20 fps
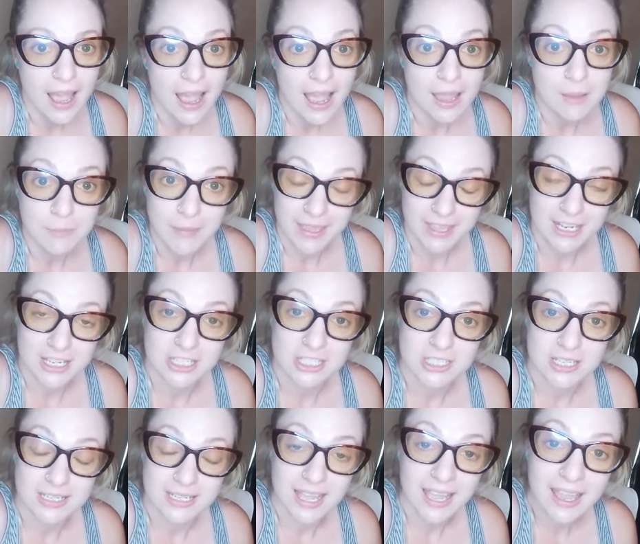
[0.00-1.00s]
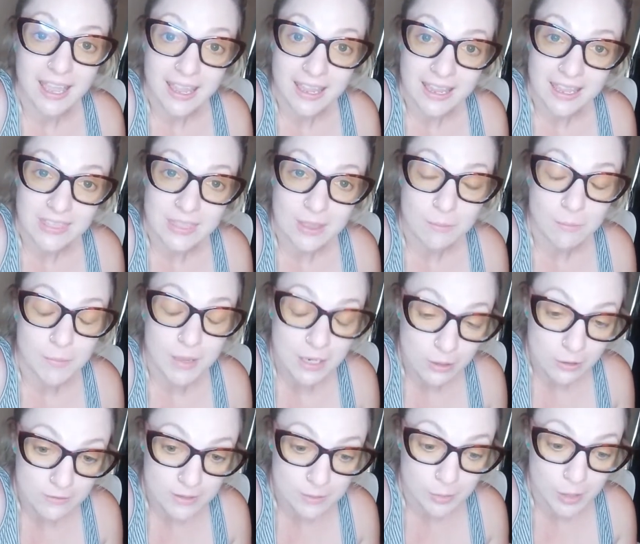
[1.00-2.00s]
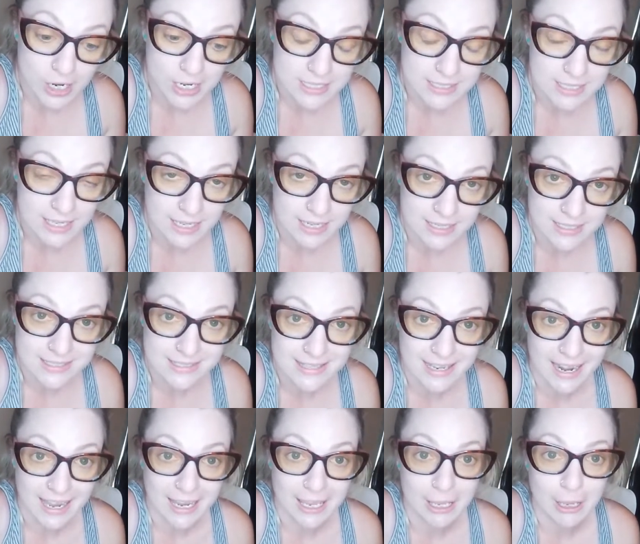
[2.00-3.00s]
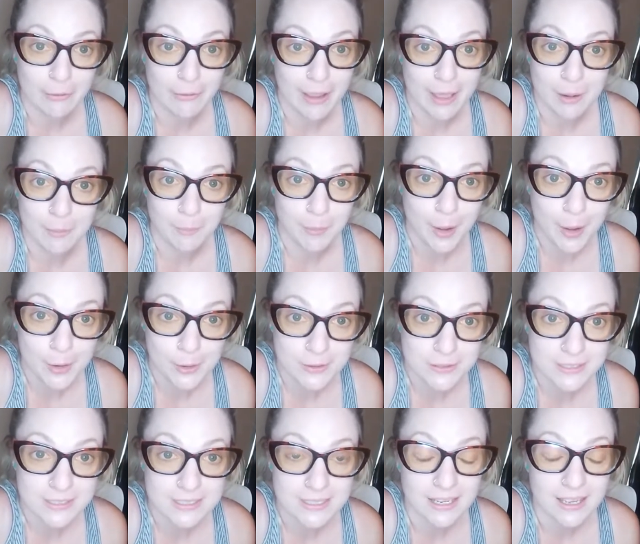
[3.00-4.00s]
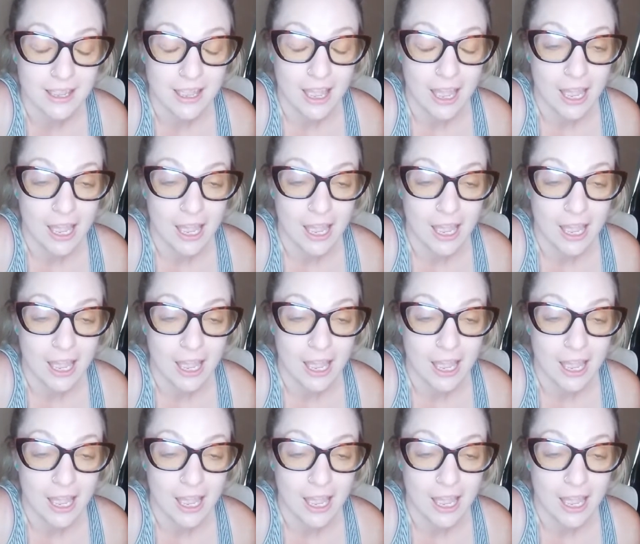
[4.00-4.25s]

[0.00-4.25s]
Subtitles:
I managed to take in the middle of the process that I can go ahead and post.